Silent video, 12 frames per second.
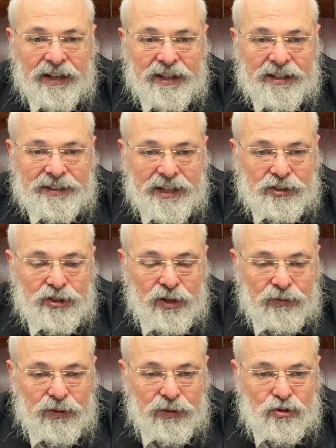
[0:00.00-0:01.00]

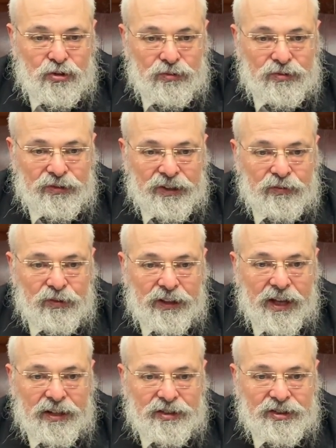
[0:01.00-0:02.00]
sensitive to the children, they'll
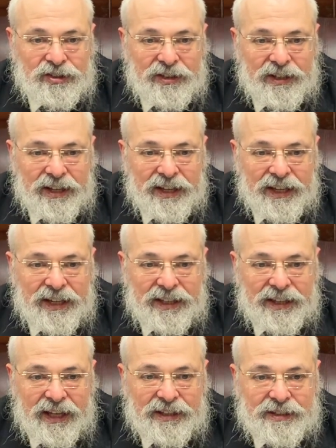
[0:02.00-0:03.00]
realize
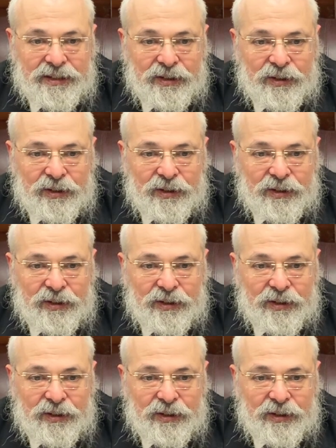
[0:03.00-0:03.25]
that